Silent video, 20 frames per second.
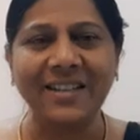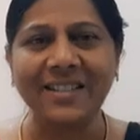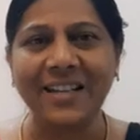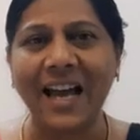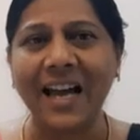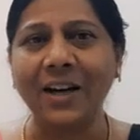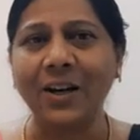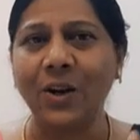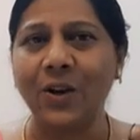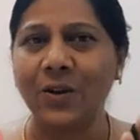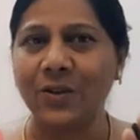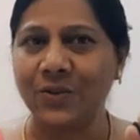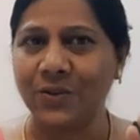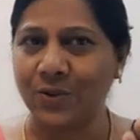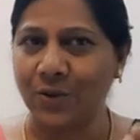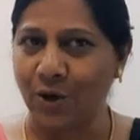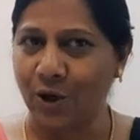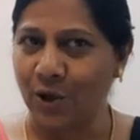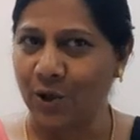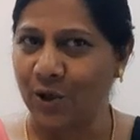are
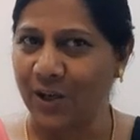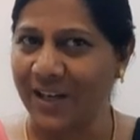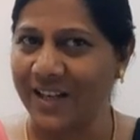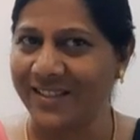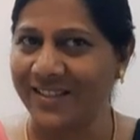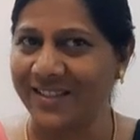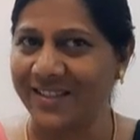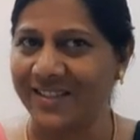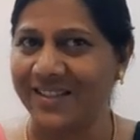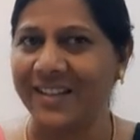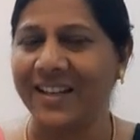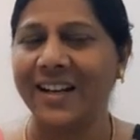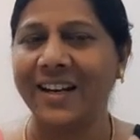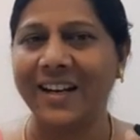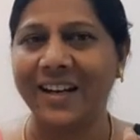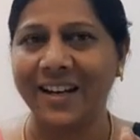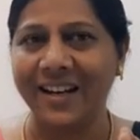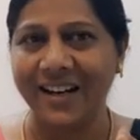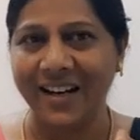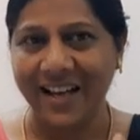sonorous,
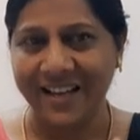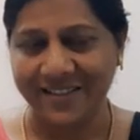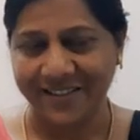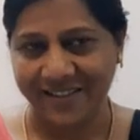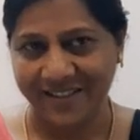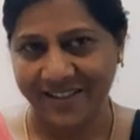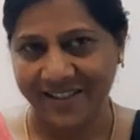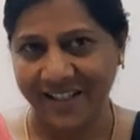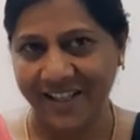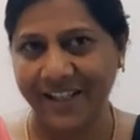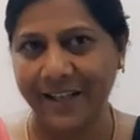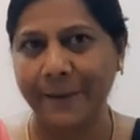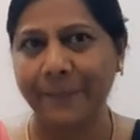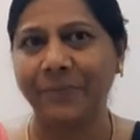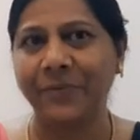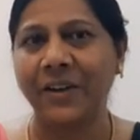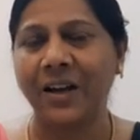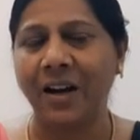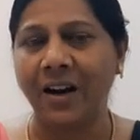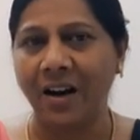luster,
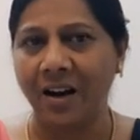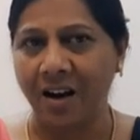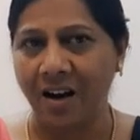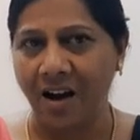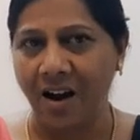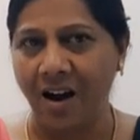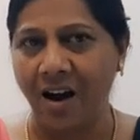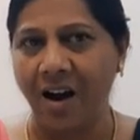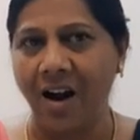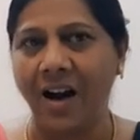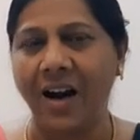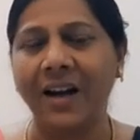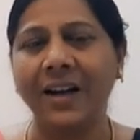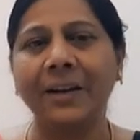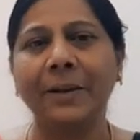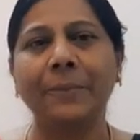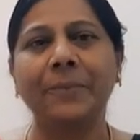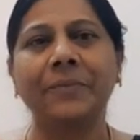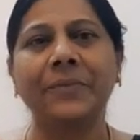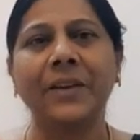hard,
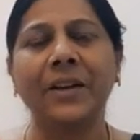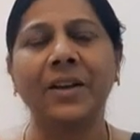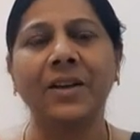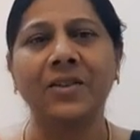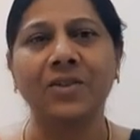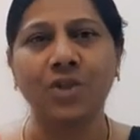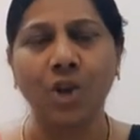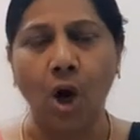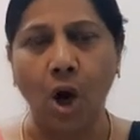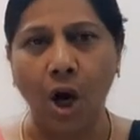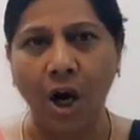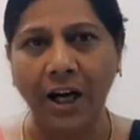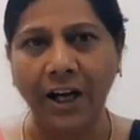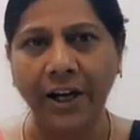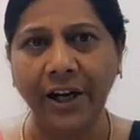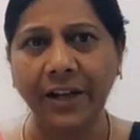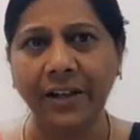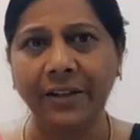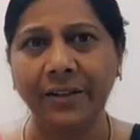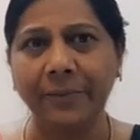
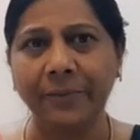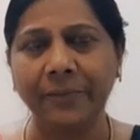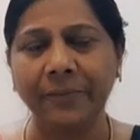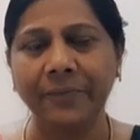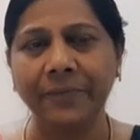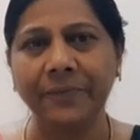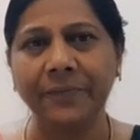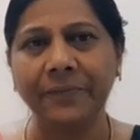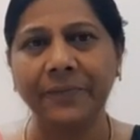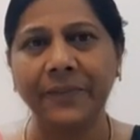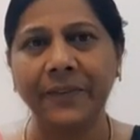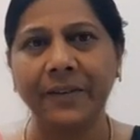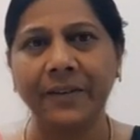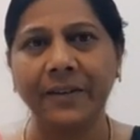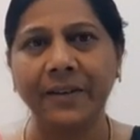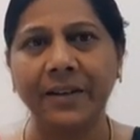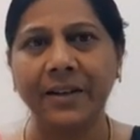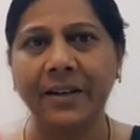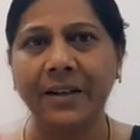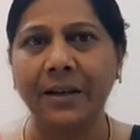solid,
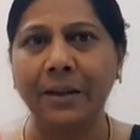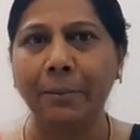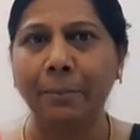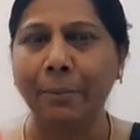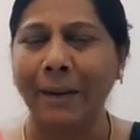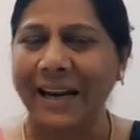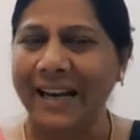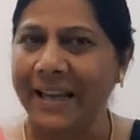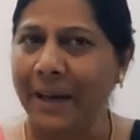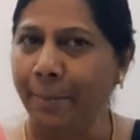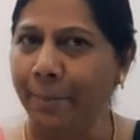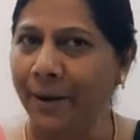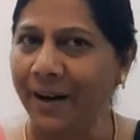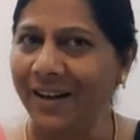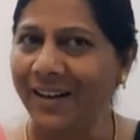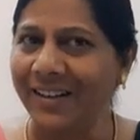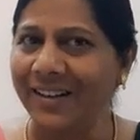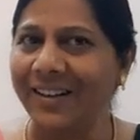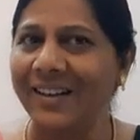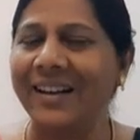malleable,
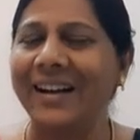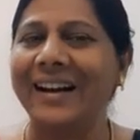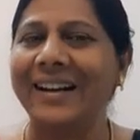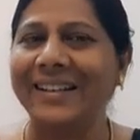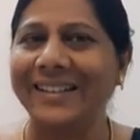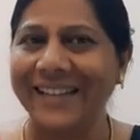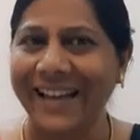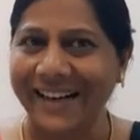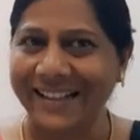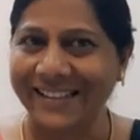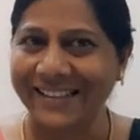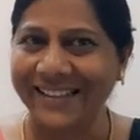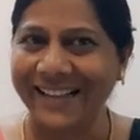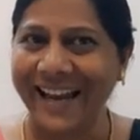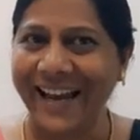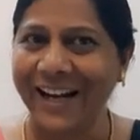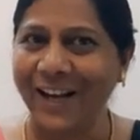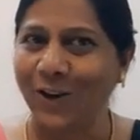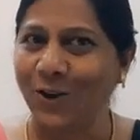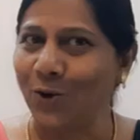
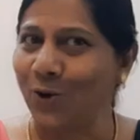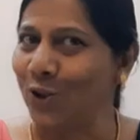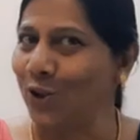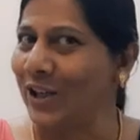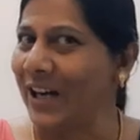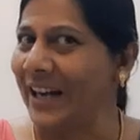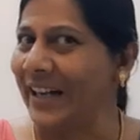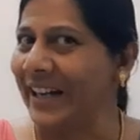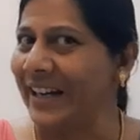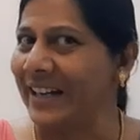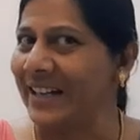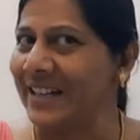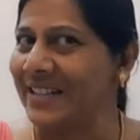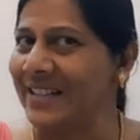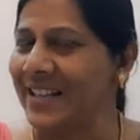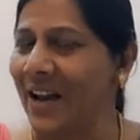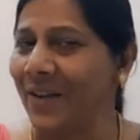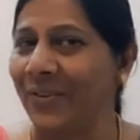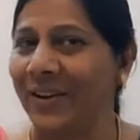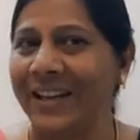ductile, good conductors
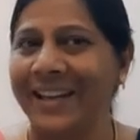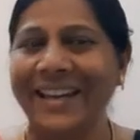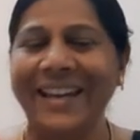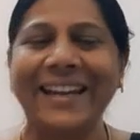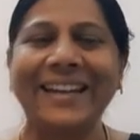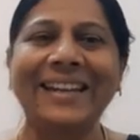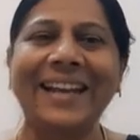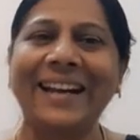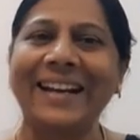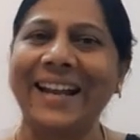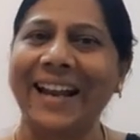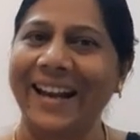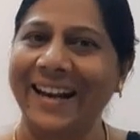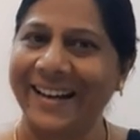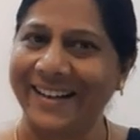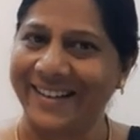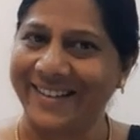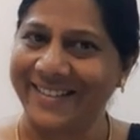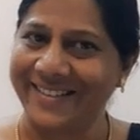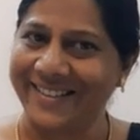of heat and
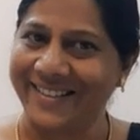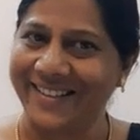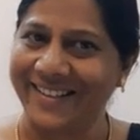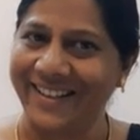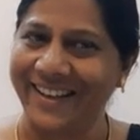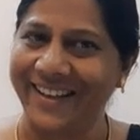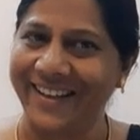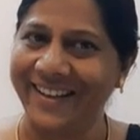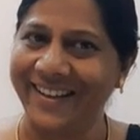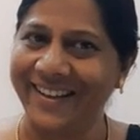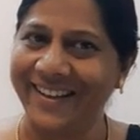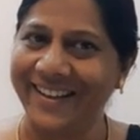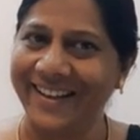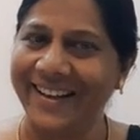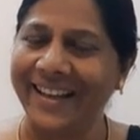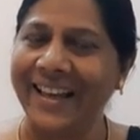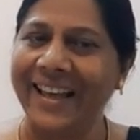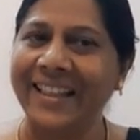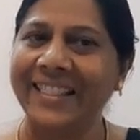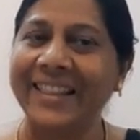electricity.
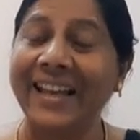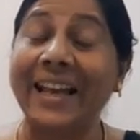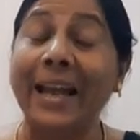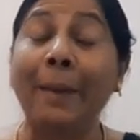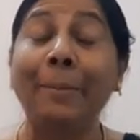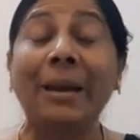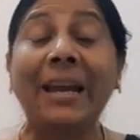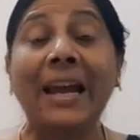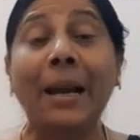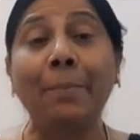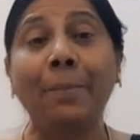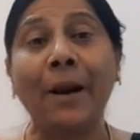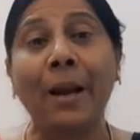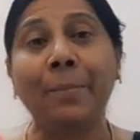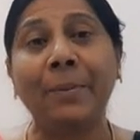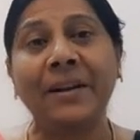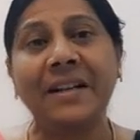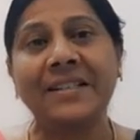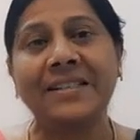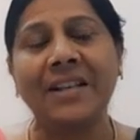The chemical
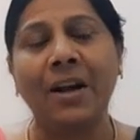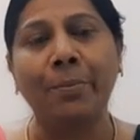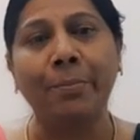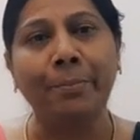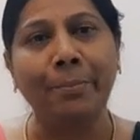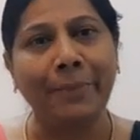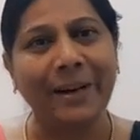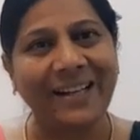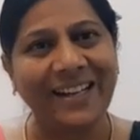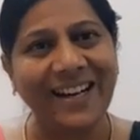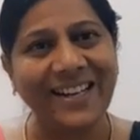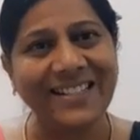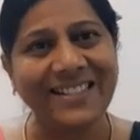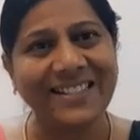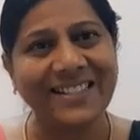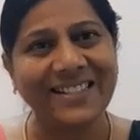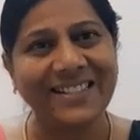properties of metals